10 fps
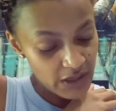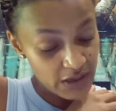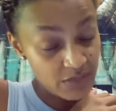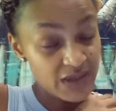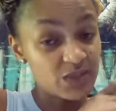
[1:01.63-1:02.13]

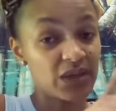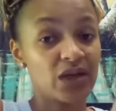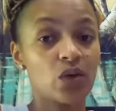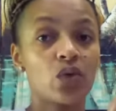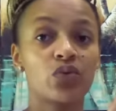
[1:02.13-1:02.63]
explaining
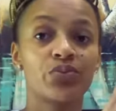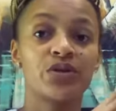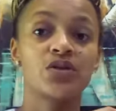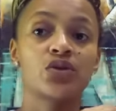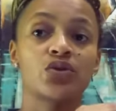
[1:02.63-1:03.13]
court
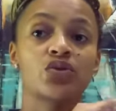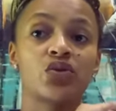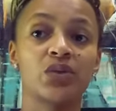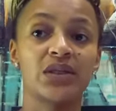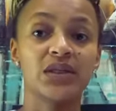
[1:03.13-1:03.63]
procedure to a
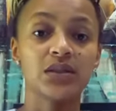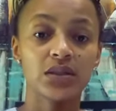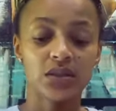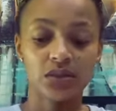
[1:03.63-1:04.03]
witness,